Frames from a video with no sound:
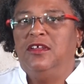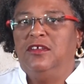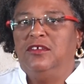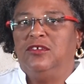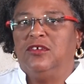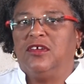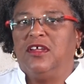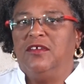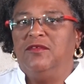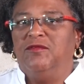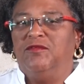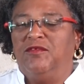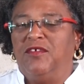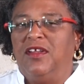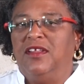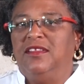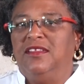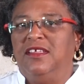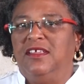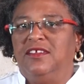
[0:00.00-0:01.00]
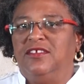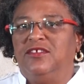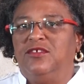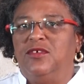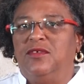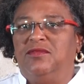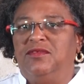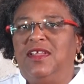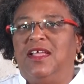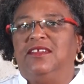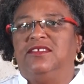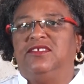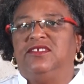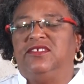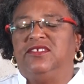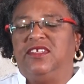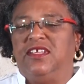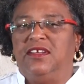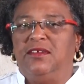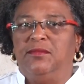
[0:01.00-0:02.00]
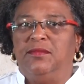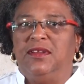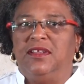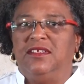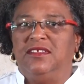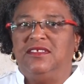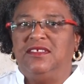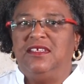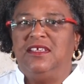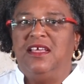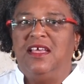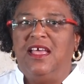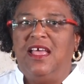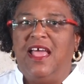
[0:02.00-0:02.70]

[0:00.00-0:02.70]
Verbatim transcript: to confront the issue of debt sustainability,